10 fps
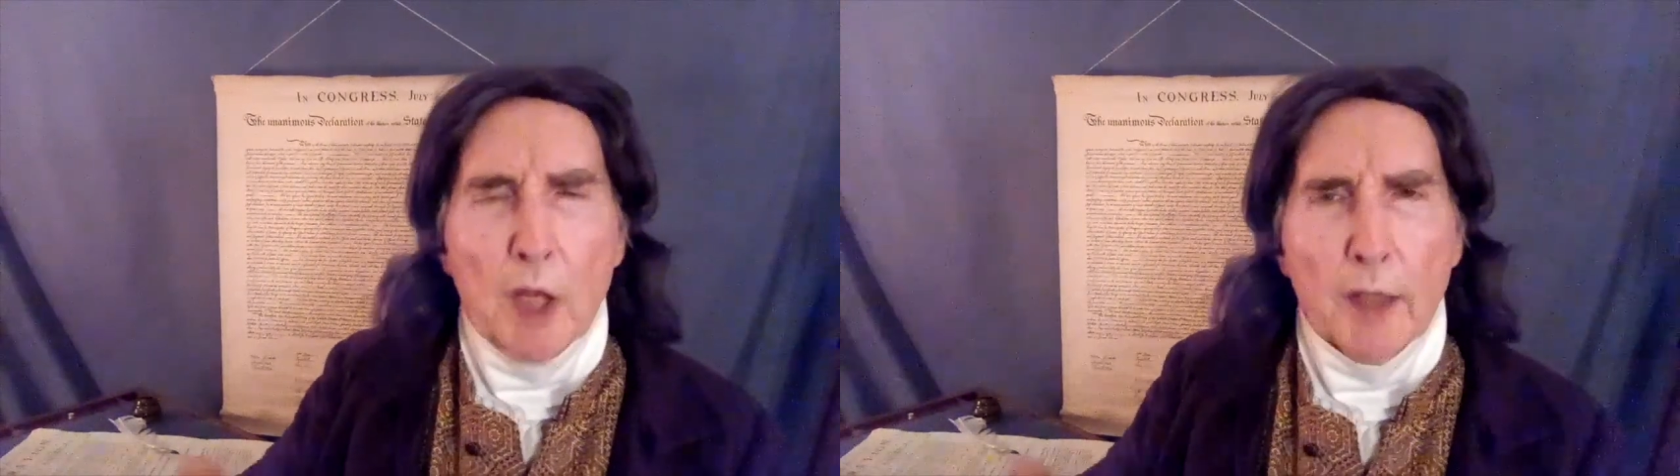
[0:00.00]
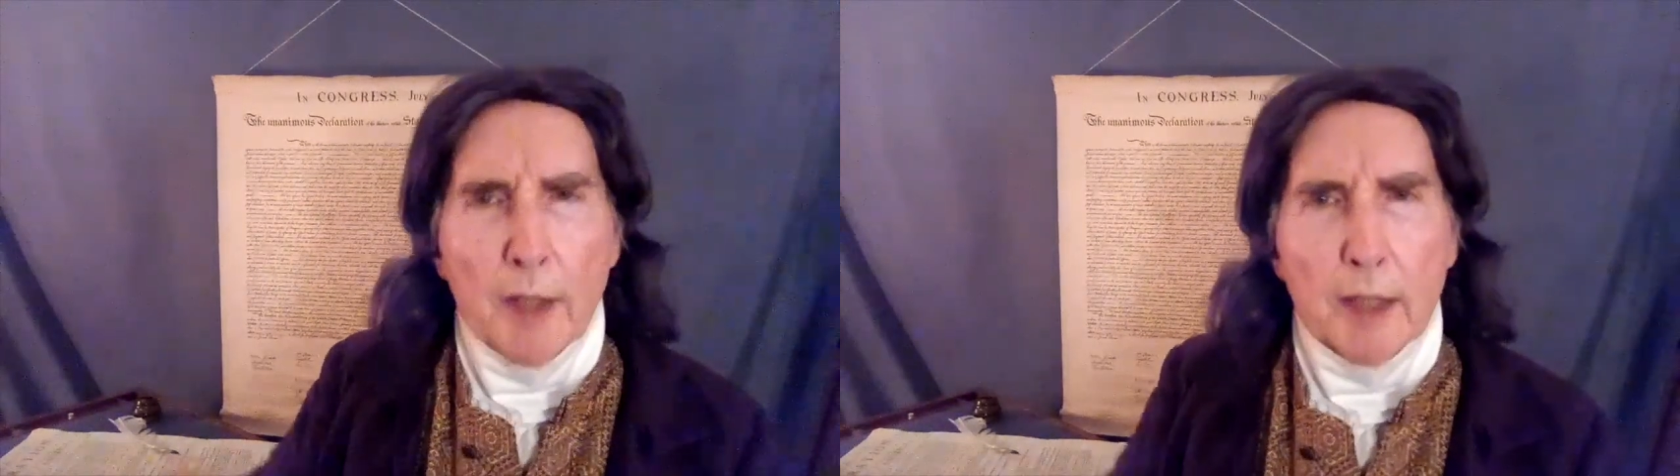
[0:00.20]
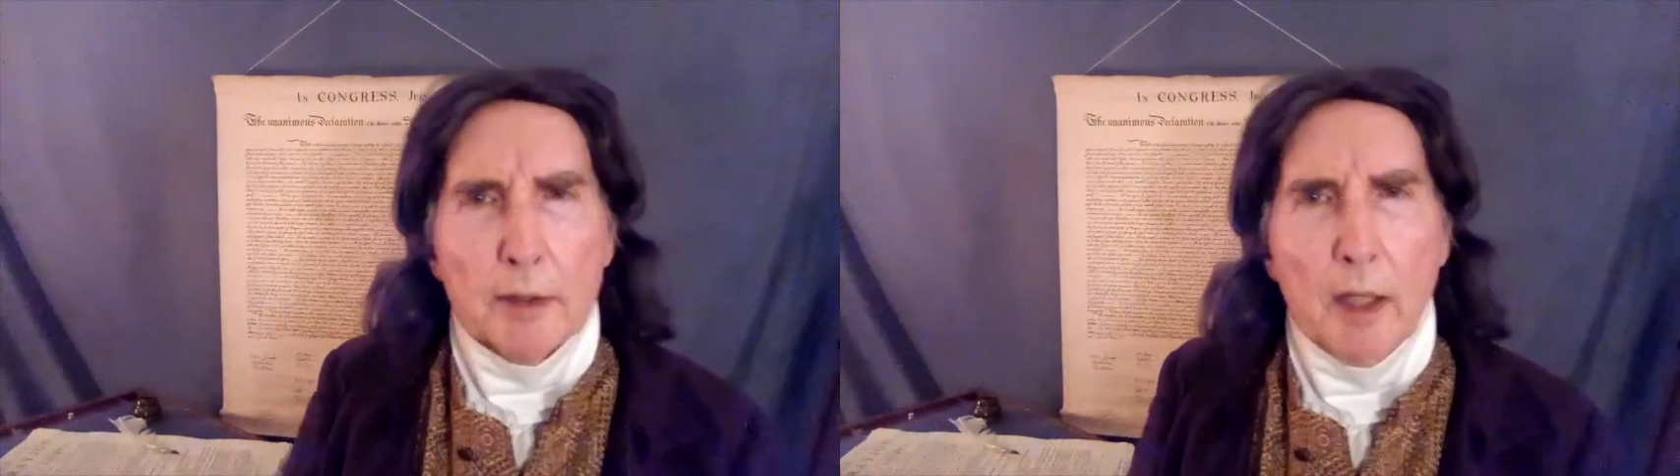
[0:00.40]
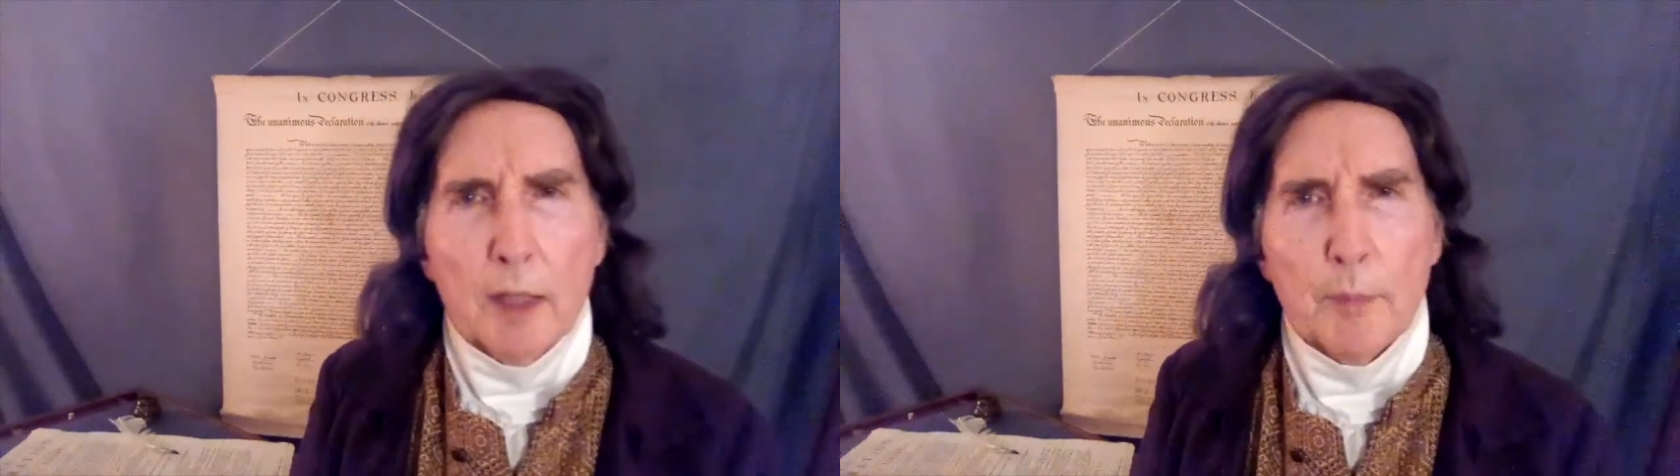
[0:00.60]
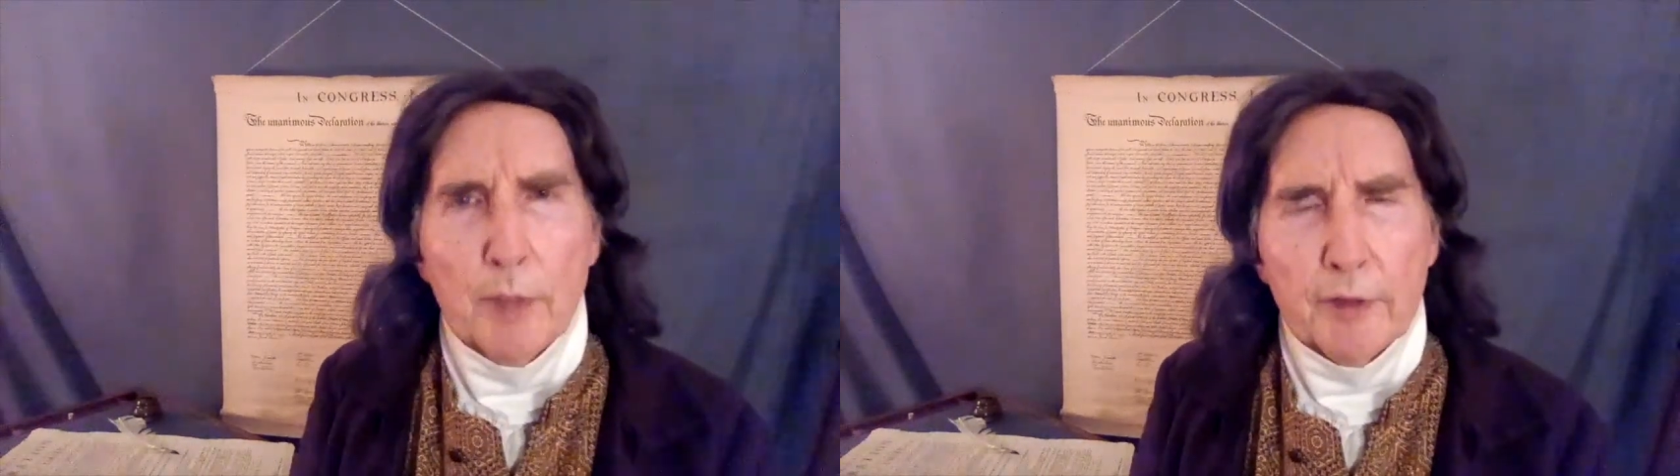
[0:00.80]
Hancock,
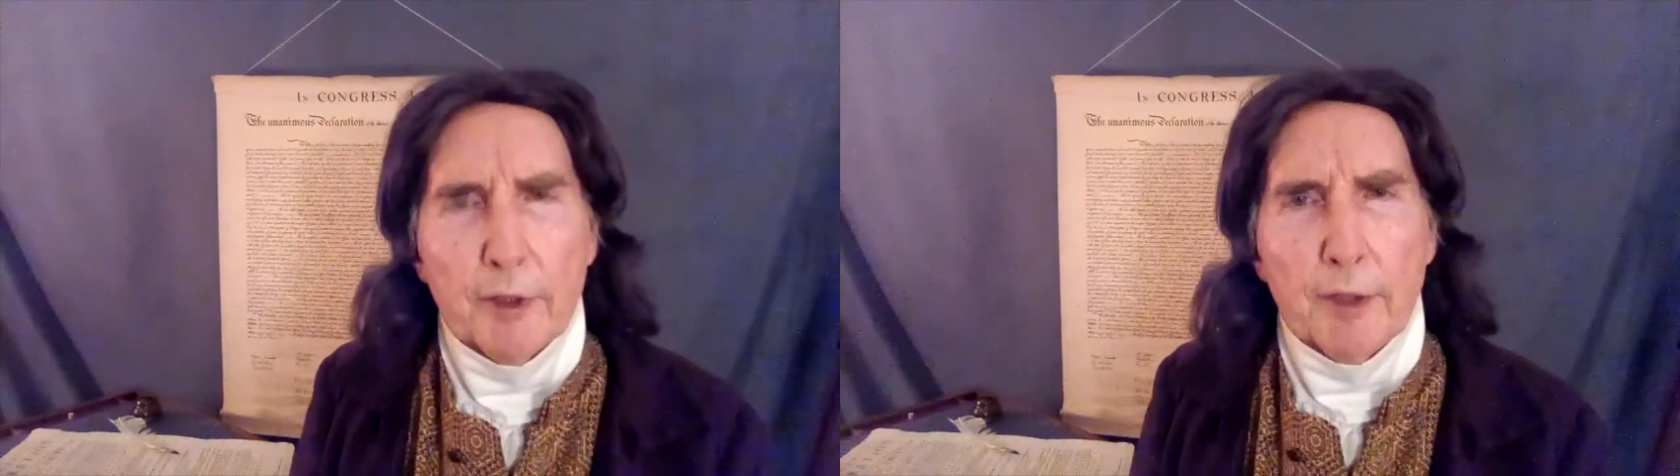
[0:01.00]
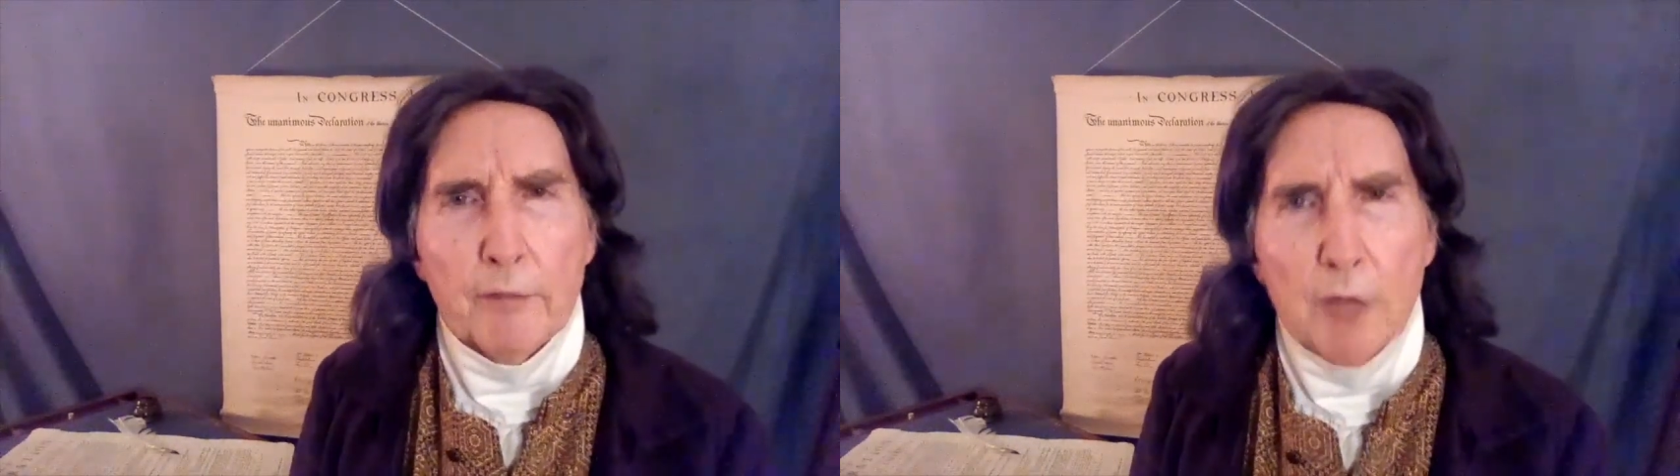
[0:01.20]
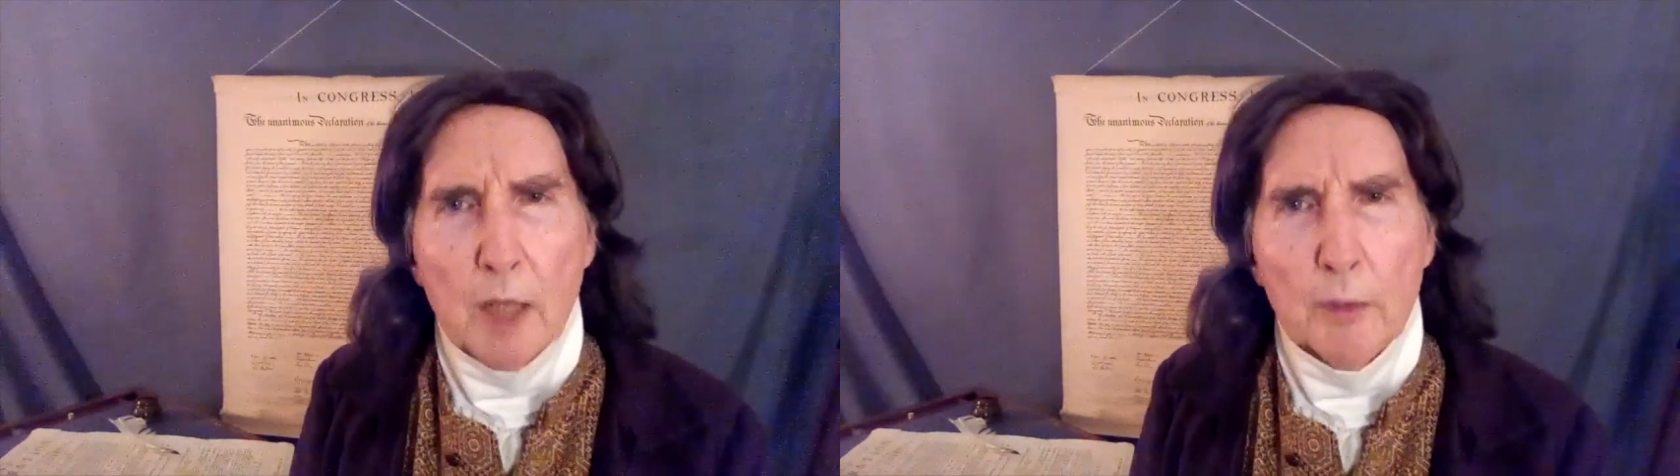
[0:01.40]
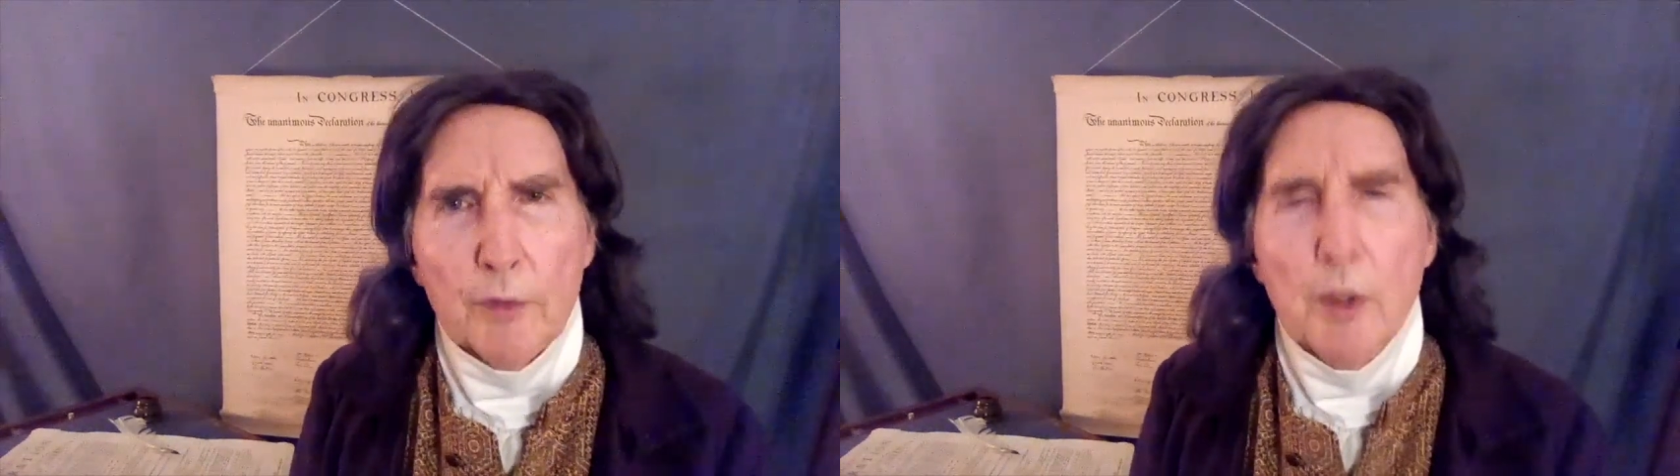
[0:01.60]
President of Congress,